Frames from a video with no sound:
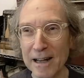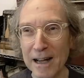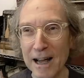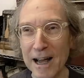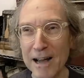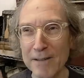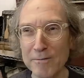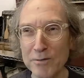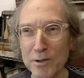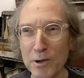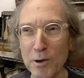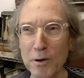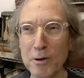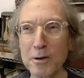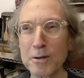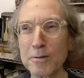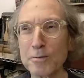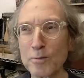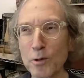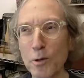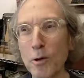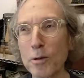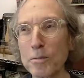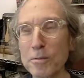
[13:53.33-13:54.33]
I've known
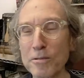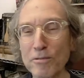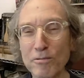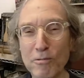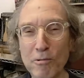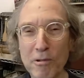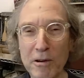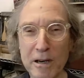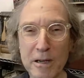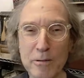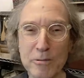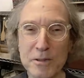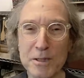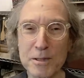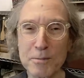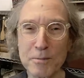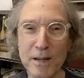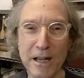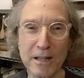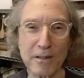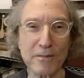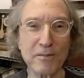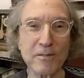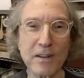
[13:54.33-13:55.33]
him long before he was a
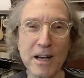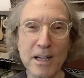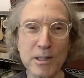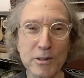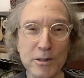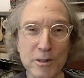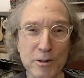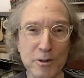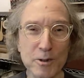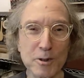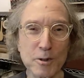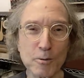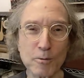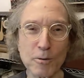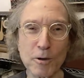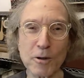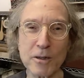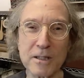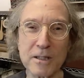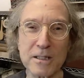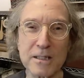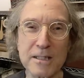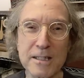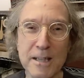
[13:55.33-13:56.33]
manufacturer. He used to
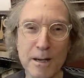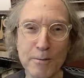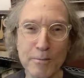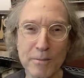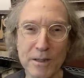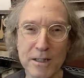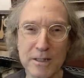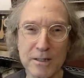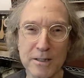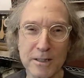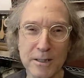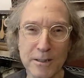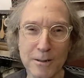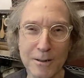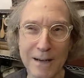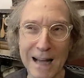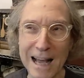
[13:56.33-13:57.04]
work at Sound by Singer.